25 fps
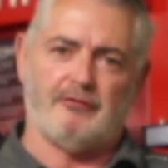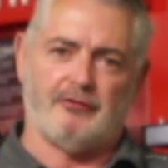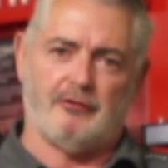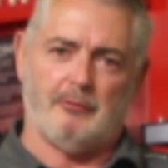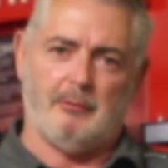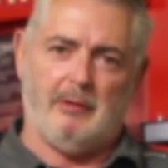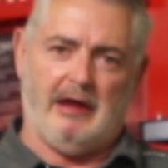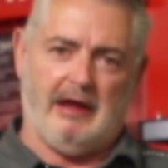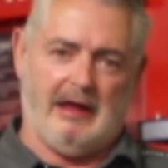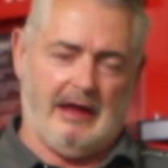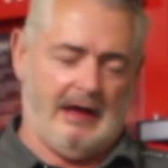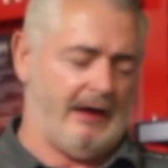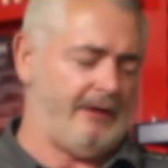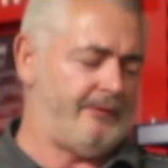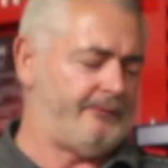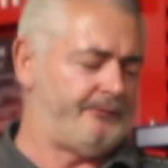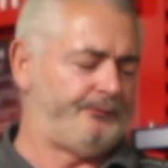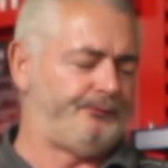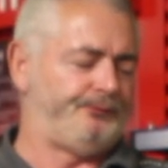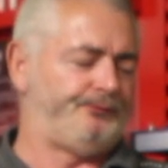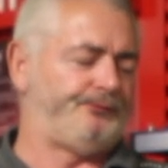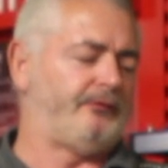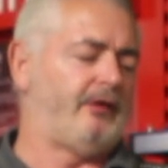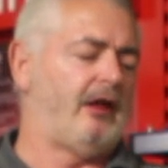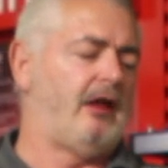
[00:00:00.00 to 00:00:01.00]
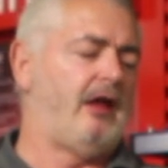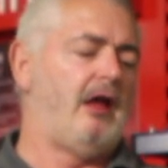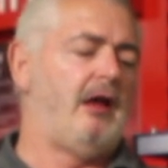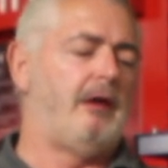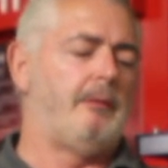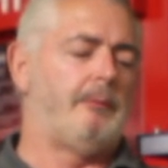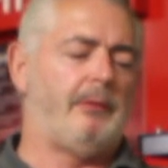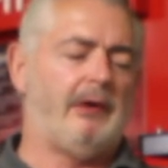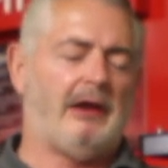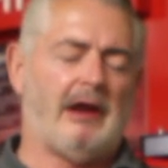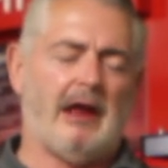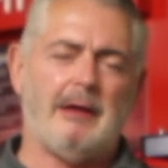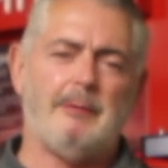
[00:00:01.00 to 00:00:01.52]
from here,
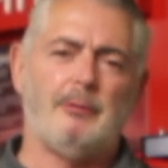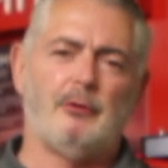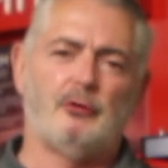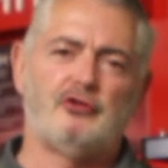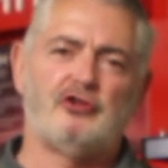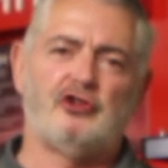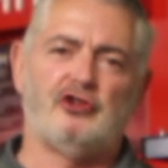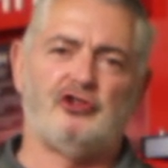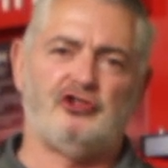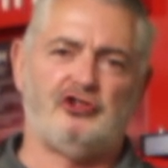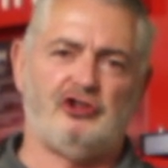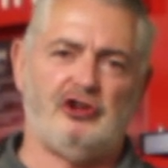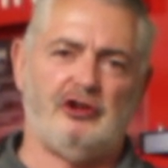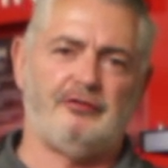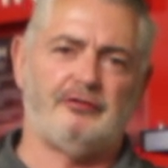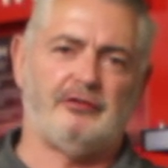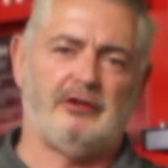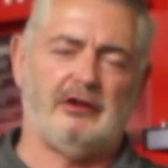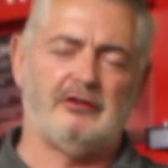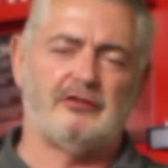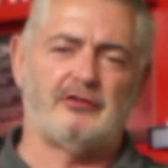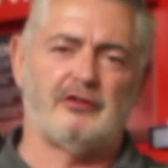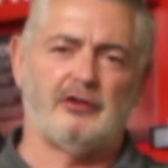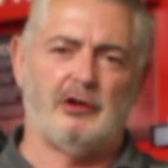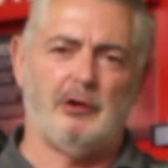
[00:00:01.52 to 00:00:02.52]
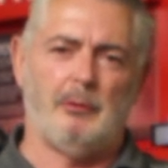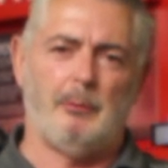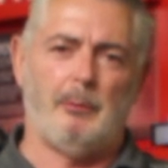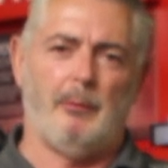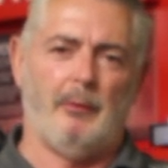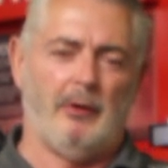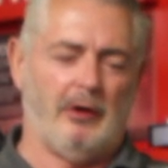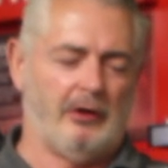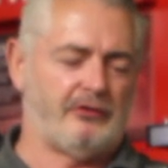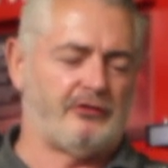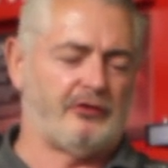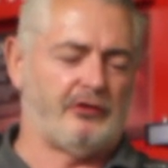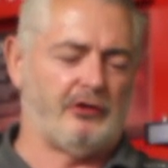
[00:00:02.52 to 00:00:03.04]
been able to shift it to
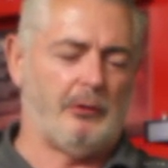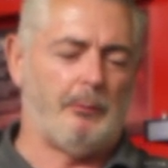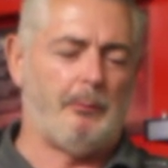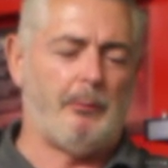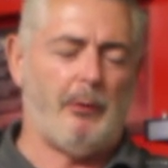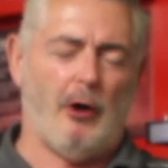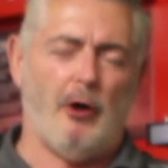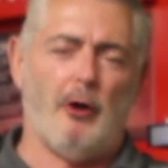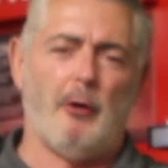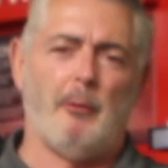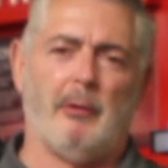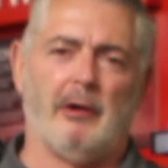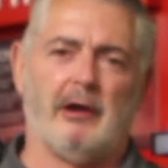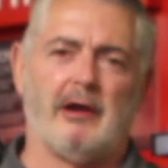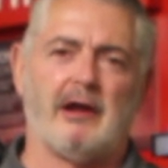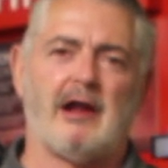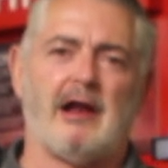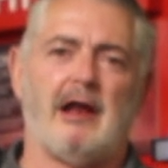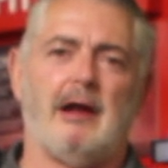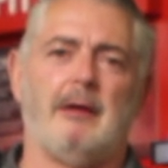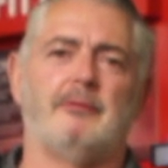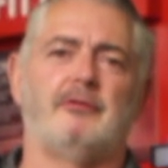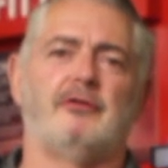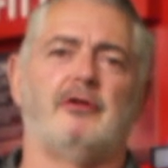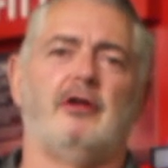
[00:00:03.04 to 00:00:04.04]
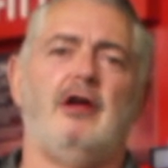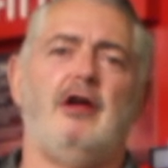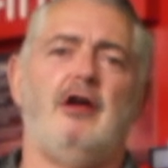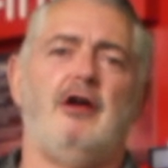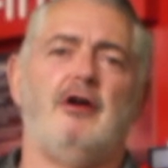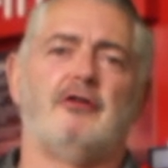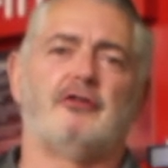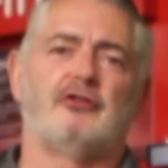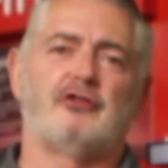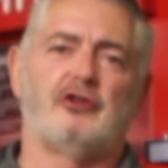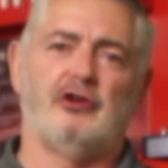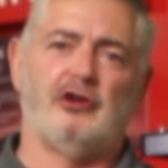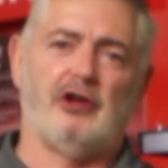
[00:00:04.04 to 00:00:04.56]
the bottom of the club
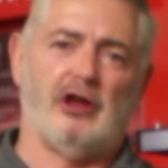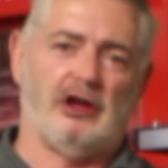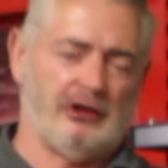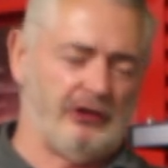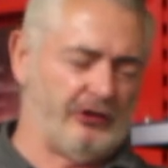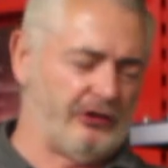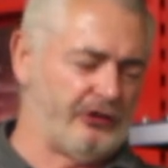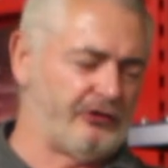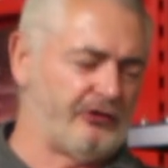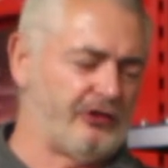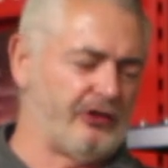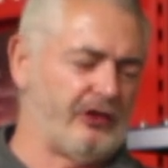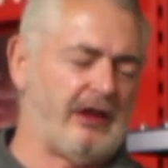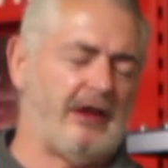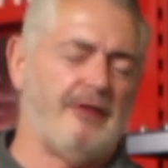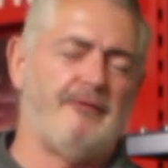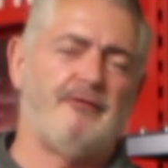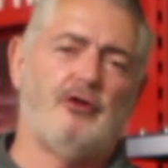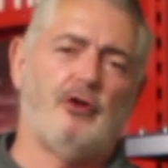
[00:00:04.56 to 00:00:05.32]
to give